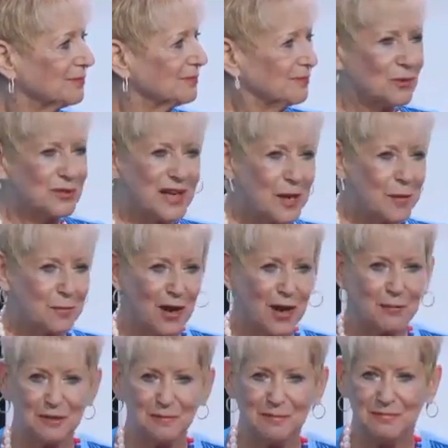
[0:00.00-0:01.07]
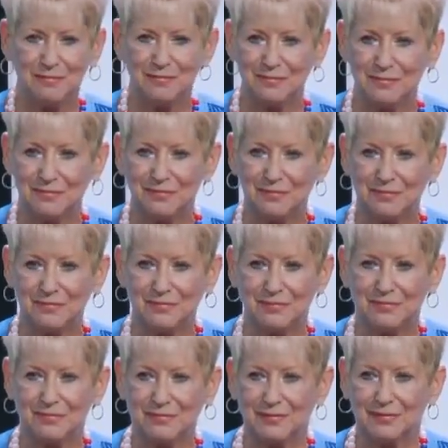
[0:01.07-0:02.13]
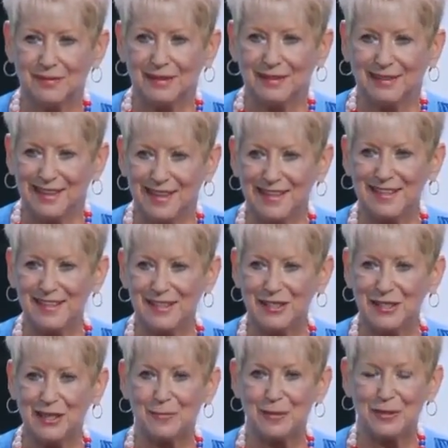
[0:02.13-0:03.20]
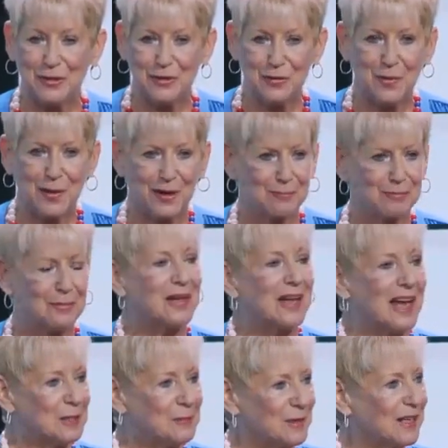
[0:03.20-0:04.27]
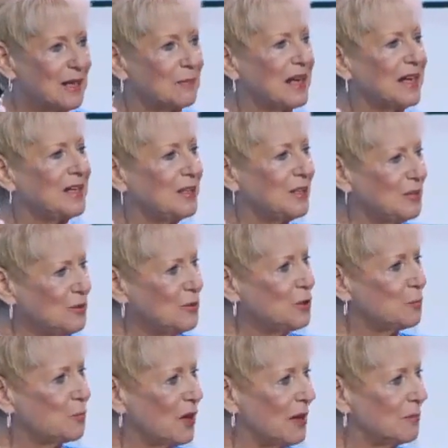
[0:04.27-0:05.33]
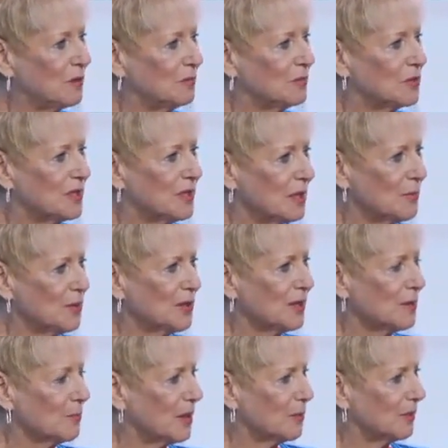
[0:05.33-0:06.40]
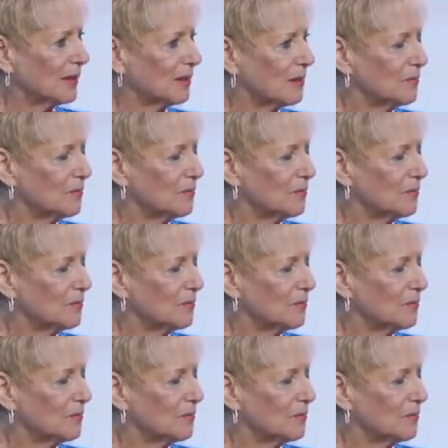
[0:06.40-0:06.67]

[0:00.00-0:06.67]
Was I a problem? Ladies and gentlemen, no problem has become a huge problem to the American public.